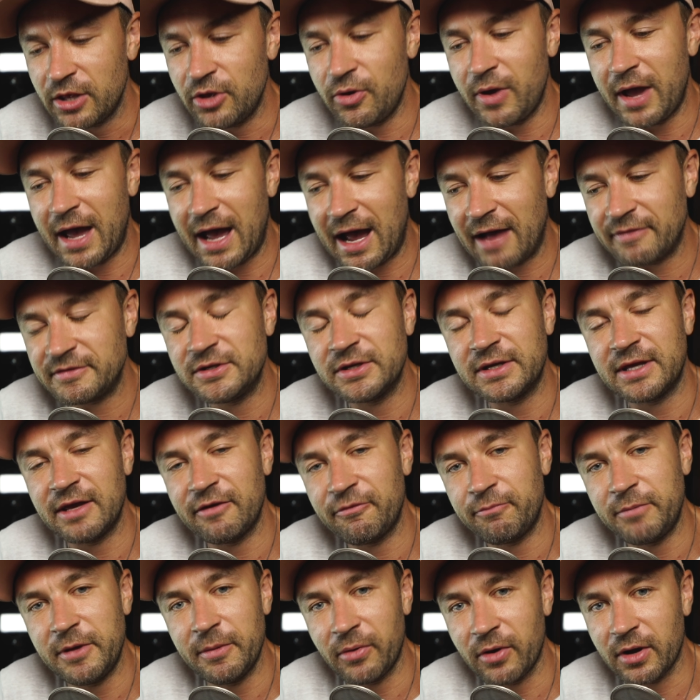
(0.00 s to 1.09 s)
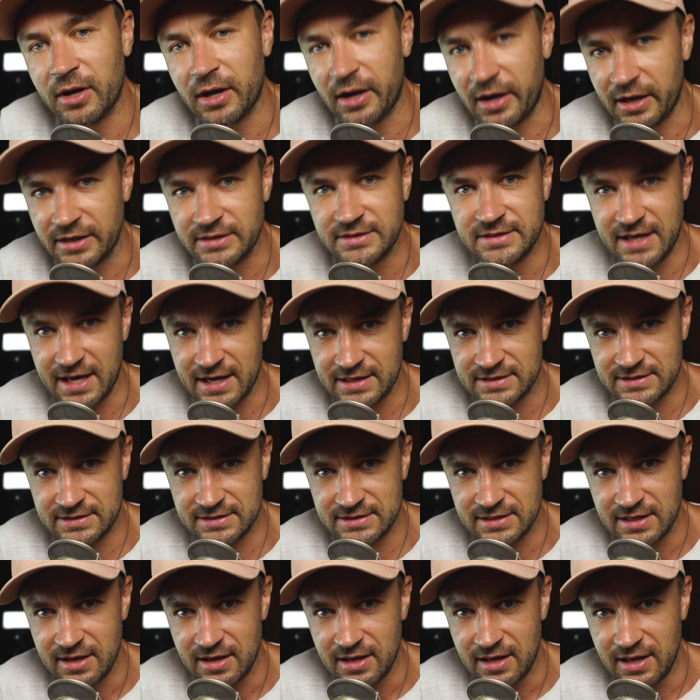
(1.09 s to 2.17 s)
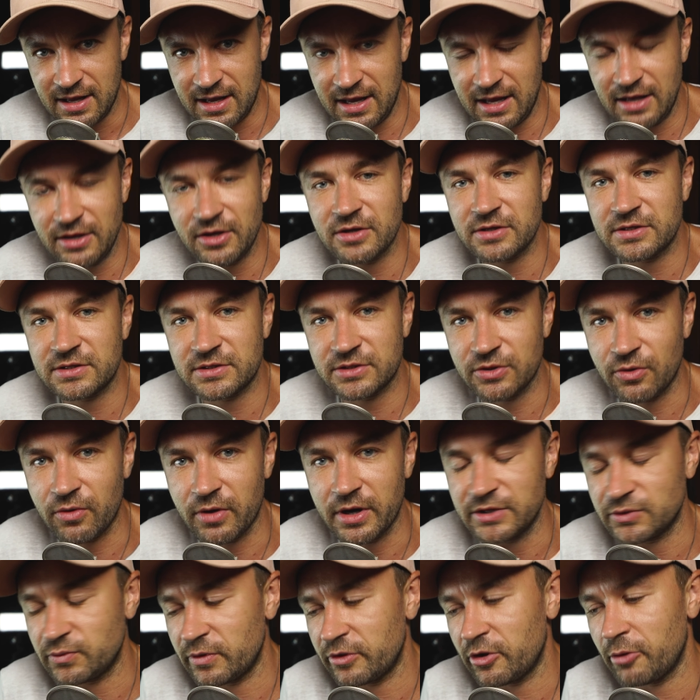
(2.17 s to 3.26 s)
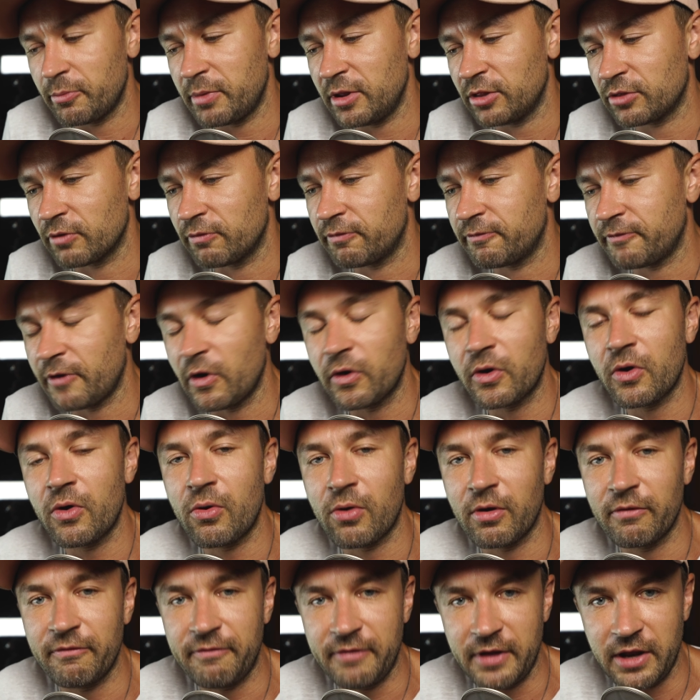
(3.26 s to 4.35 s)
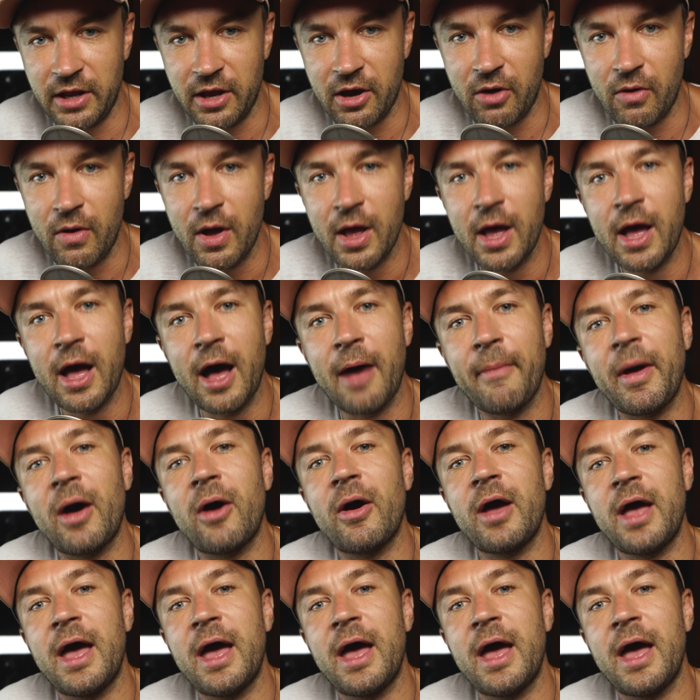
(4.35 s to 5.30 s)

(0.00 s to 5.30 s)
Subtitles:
you have to give people context in your stories, whether it be through photo or video, about,